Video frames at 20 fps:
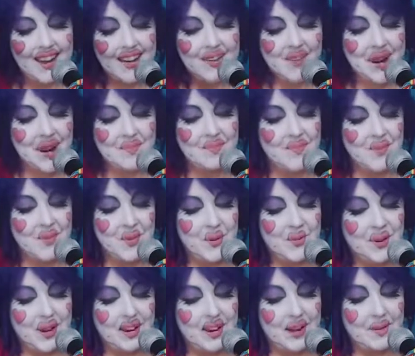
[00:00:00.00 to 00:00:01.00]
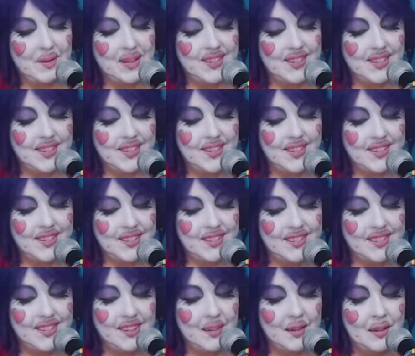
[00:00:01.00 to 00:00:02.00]
Okay. Oh, I got to make
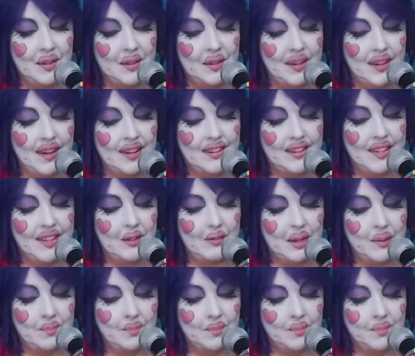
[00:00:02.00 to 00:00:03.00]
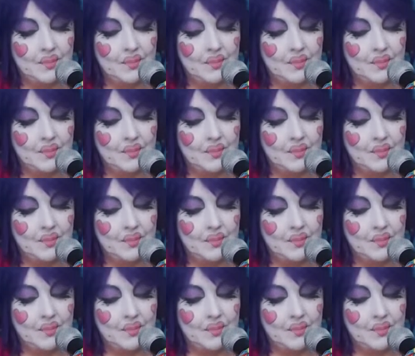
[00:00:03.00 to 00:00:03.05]
decisions. I tell you what.